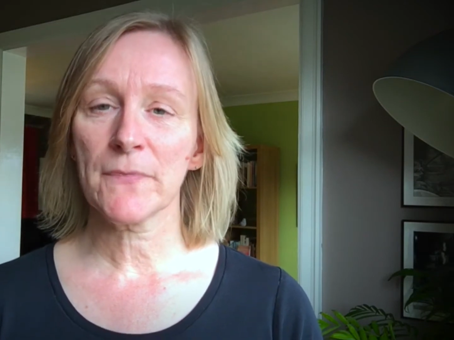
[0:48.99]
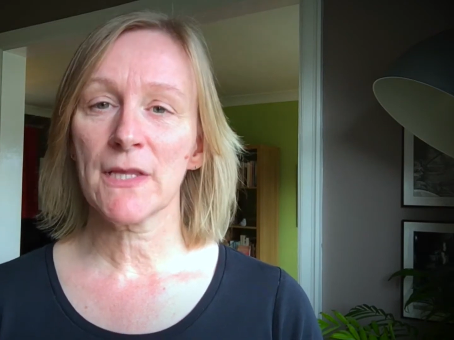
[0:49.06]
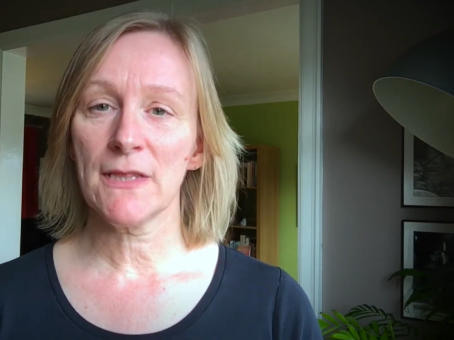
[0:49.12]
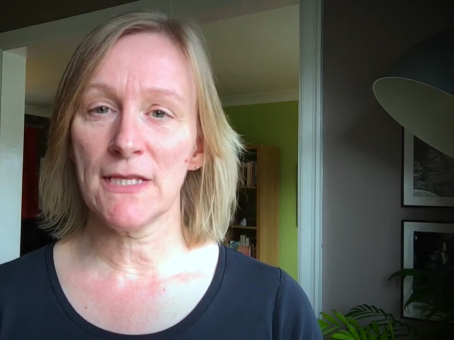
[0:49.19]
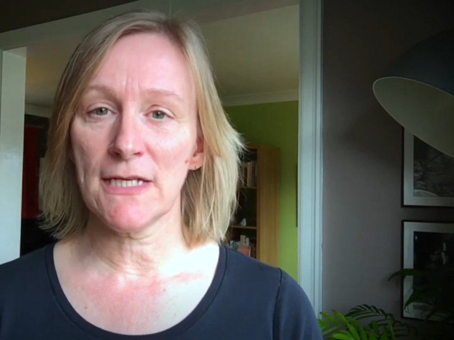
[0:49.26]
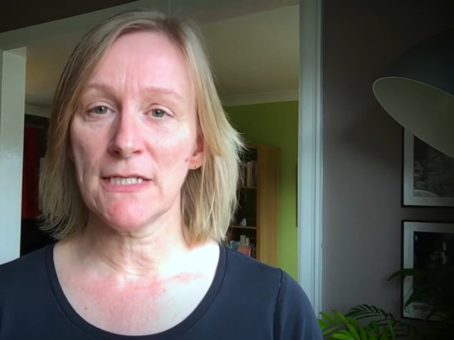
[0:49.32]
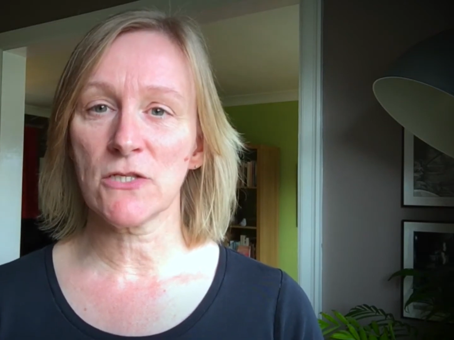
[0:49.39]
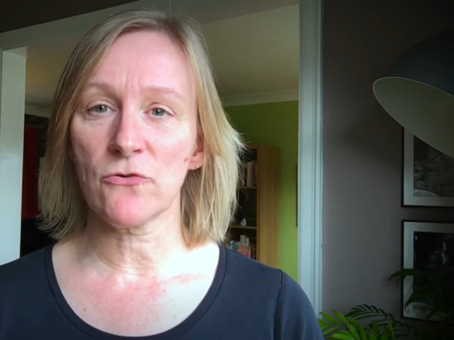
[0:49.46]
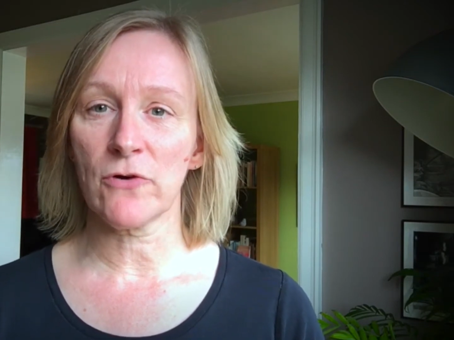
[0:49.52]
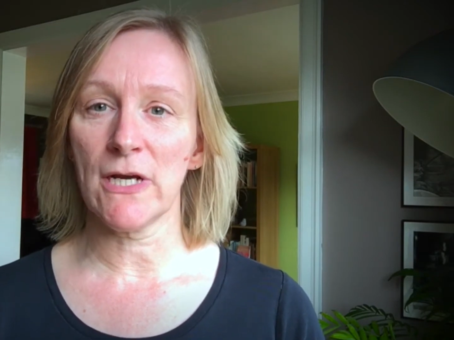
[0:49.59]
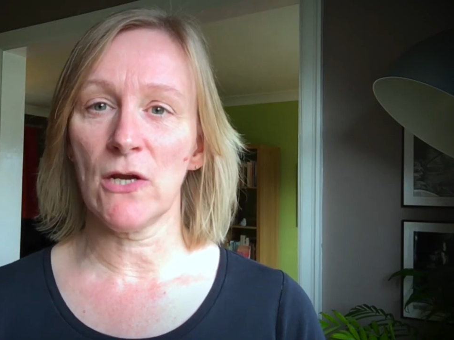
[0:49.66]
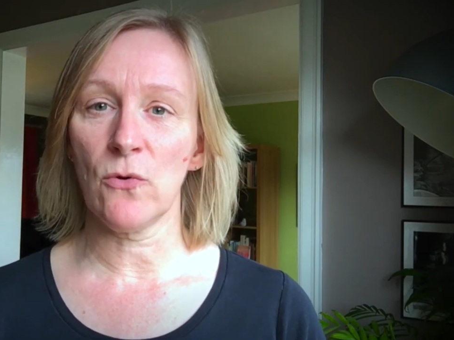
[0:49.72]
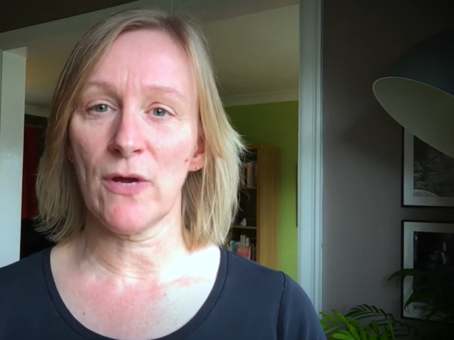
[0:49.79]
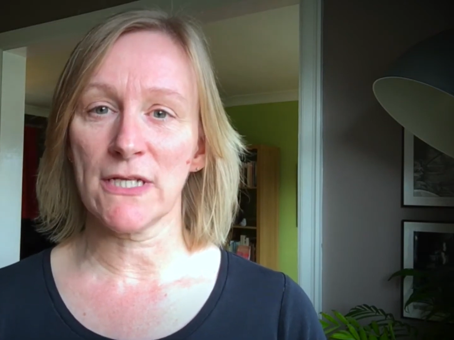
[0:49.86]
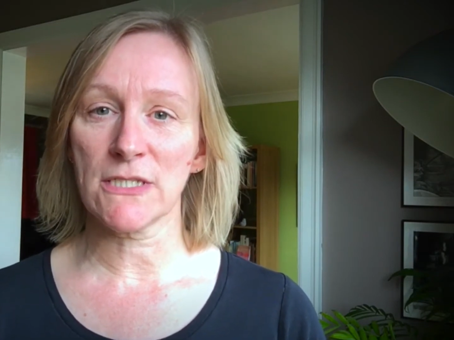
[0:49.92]
these 3
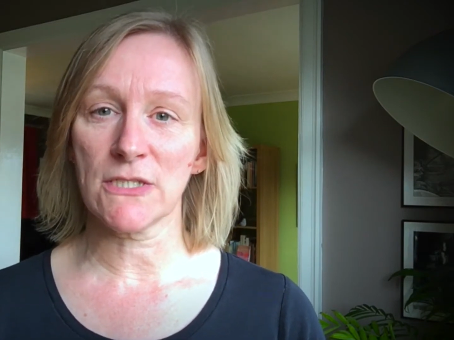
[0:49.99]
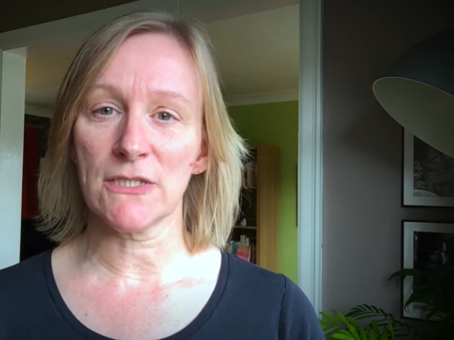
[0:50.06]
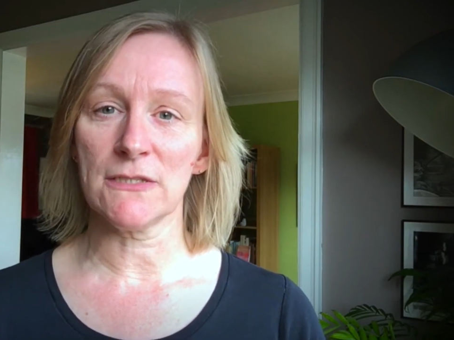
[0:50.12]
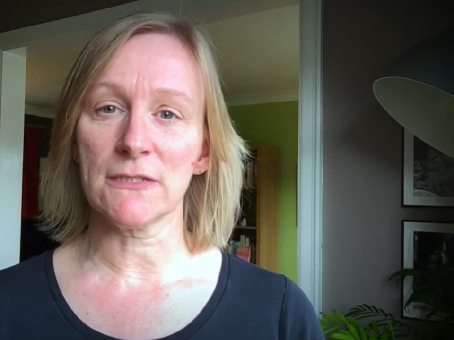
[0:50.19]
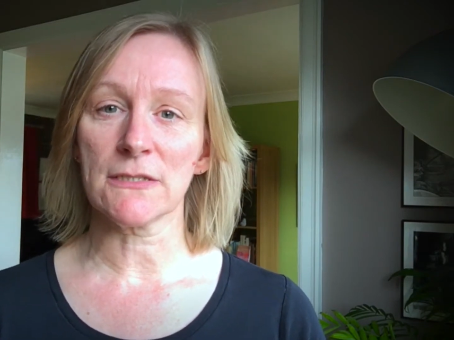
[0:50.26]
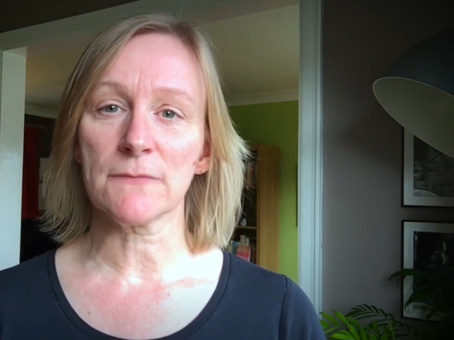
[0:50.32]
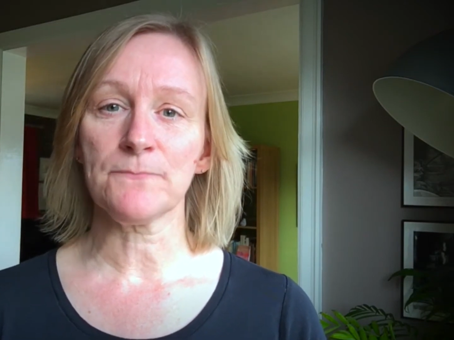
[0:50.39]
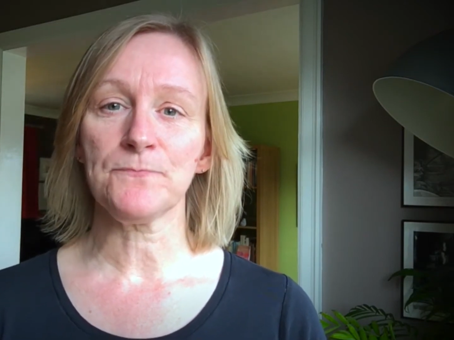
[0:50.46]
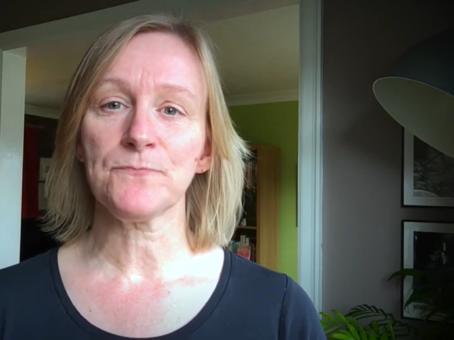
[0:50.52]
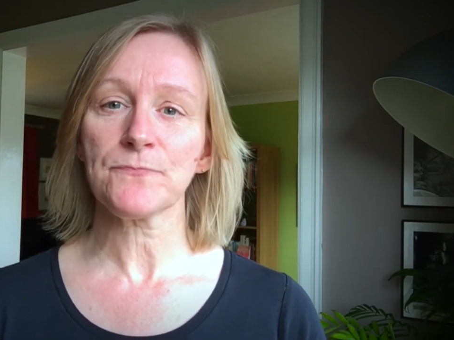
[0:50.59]
questions.